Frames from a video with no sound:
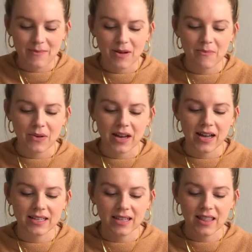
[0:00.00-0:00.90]

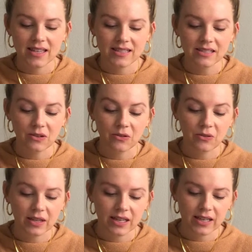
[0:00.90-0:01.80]
But this is a
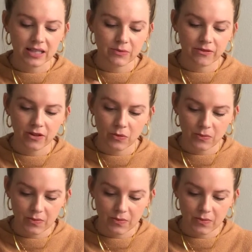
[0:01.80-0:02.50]
really nice perfume.